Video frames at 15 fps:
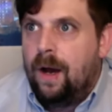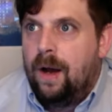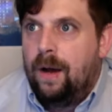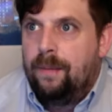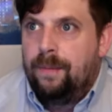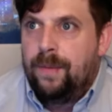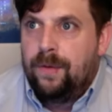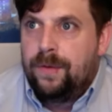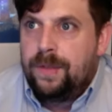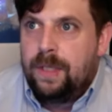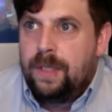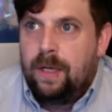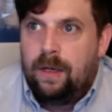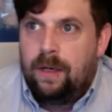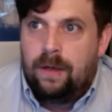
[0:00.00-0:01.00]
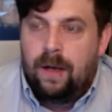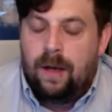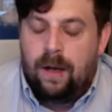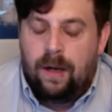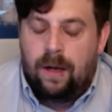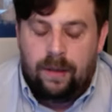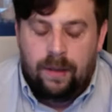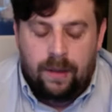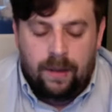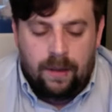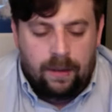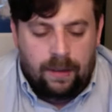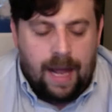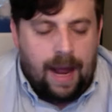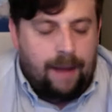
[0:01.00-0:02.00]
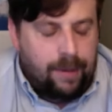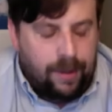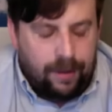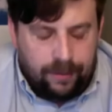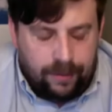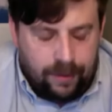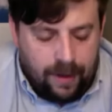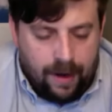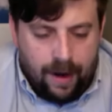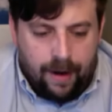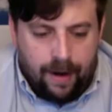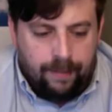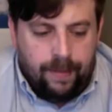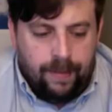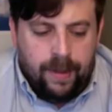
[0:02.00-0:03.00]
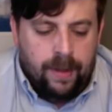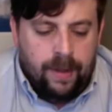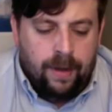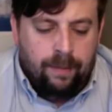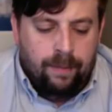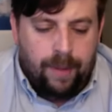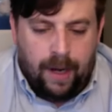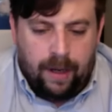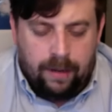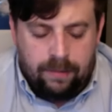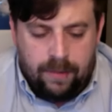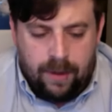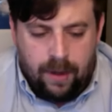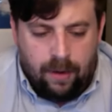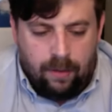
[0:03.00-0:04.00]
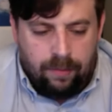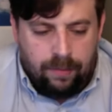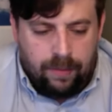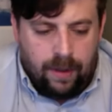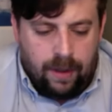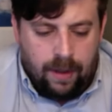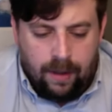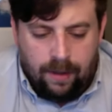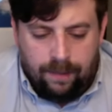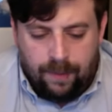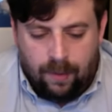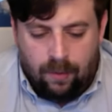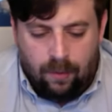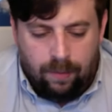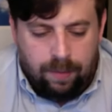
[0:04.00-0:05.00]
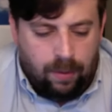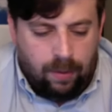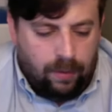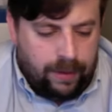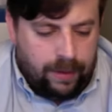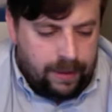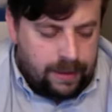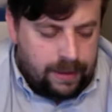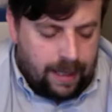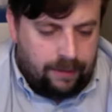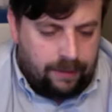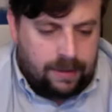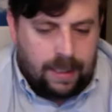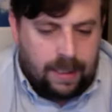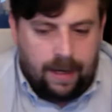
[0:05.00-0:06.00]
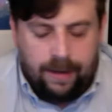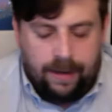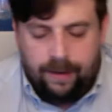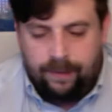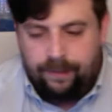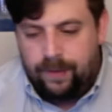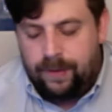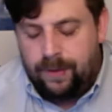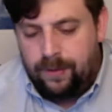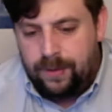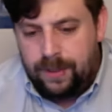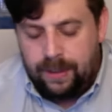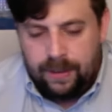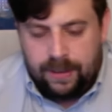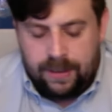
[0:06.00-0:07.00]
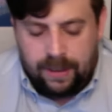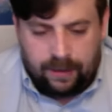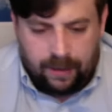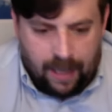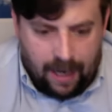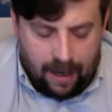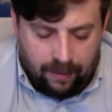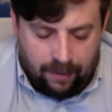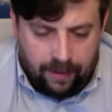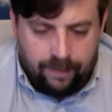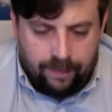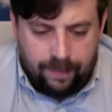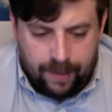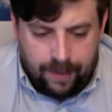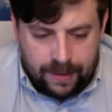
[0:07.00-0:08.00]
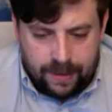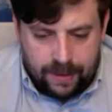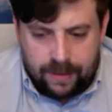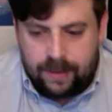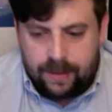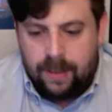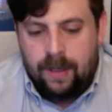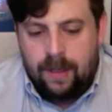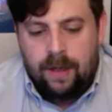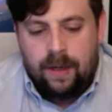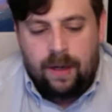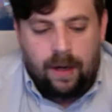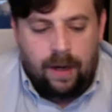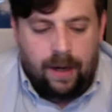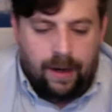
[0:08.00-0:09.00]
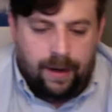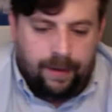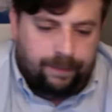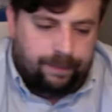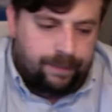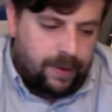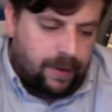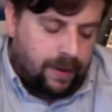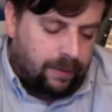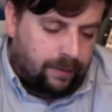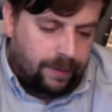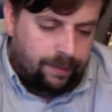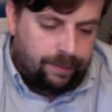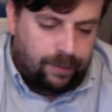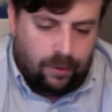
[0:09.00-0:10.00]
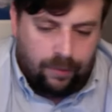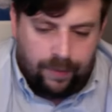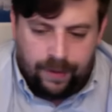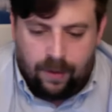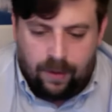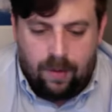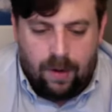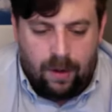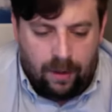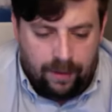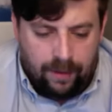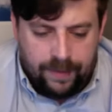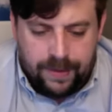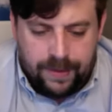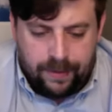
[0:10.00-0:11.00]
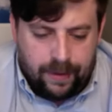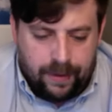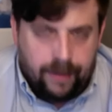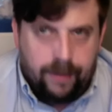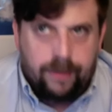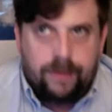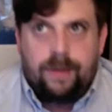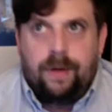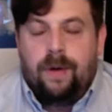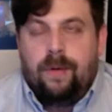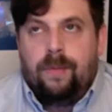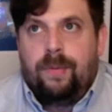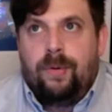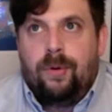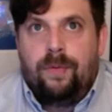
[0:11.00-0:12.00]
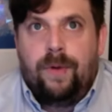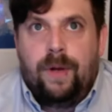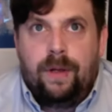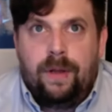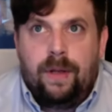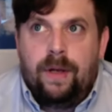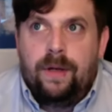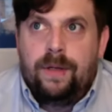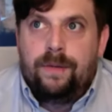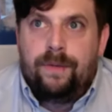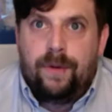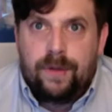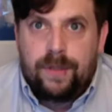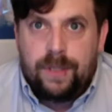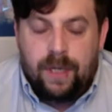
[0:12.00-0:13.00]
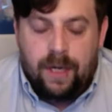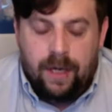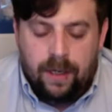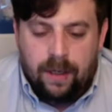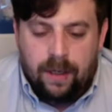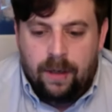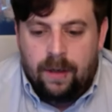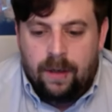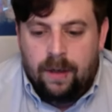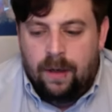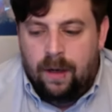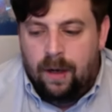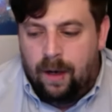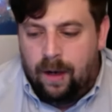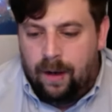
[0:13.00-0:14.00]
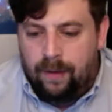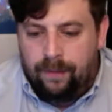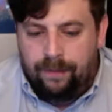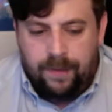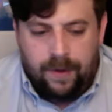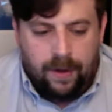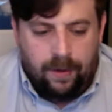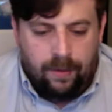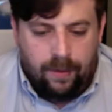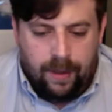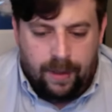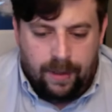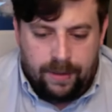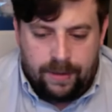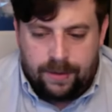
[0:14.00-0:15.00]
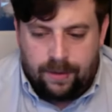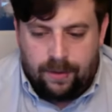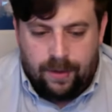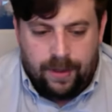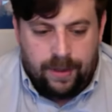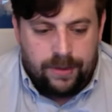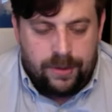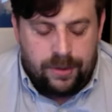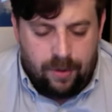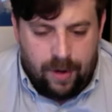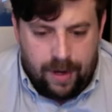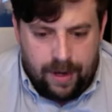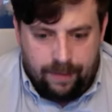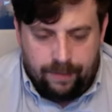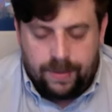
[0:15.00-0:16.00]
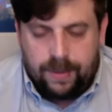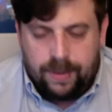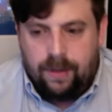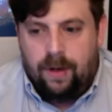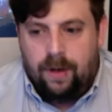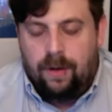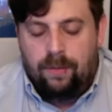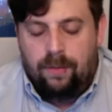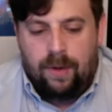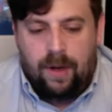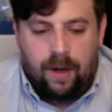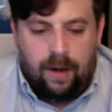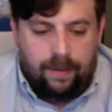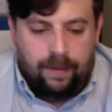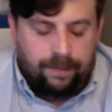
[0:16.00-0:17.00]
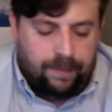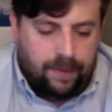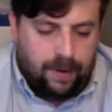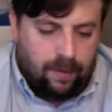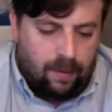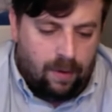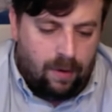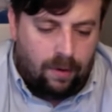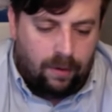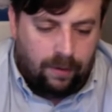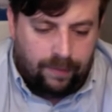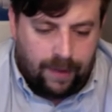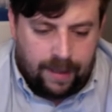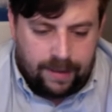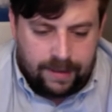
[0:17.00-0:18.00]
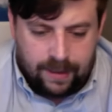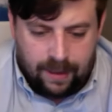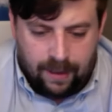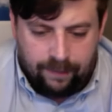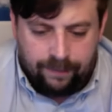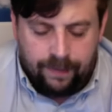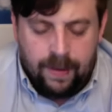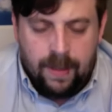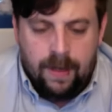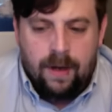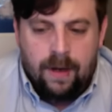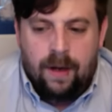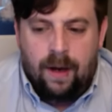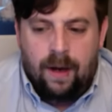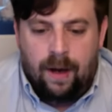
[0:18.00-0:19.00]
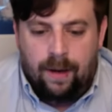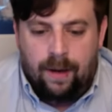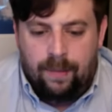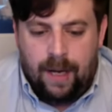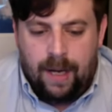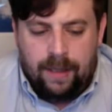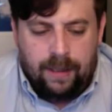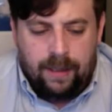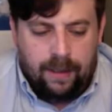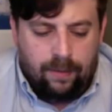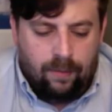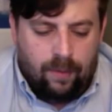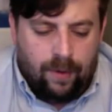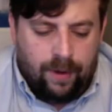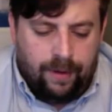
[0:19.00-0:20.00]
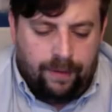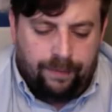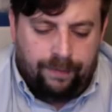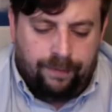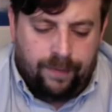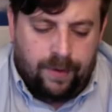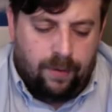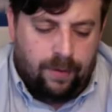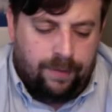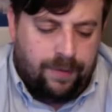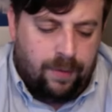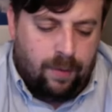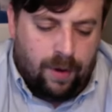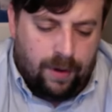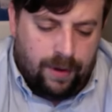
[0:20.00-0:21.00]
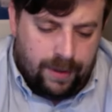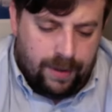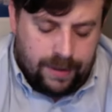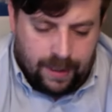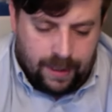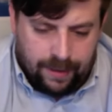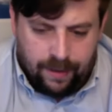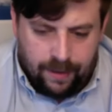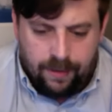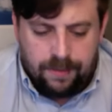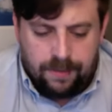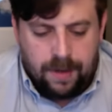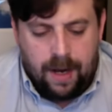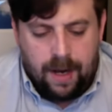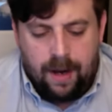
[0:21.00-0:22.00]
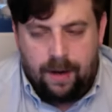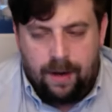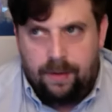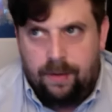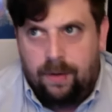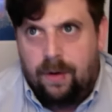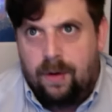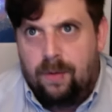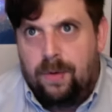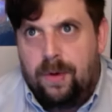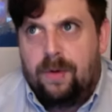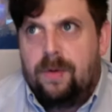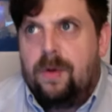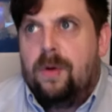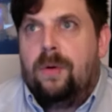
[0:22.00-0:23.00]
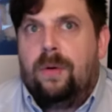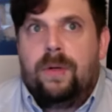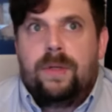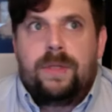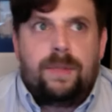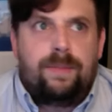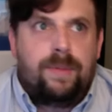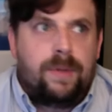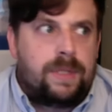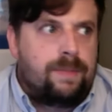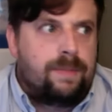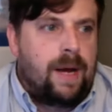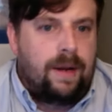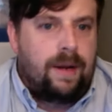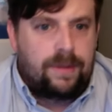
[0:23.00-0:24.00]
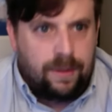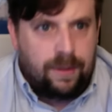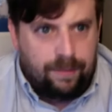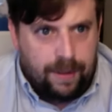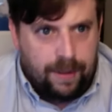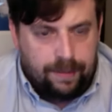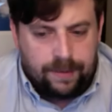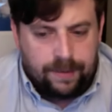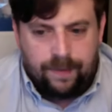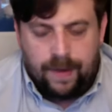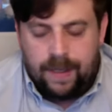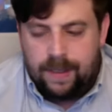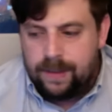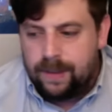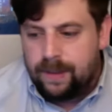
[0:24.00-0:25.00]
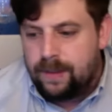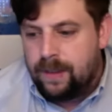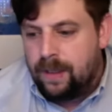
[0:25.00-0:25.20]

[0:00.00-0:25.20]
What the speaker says: you've seen Labo. But, you know, the whole point outside of reducing the cyclicality of the business, you know, improving the quality of its earnings, you know, improving the diversity of, you know, its earnings streams, you know, all of that stuff. I think one of, you know, if you are Nintendo and, you know, your goal is to put smiles on people's faces,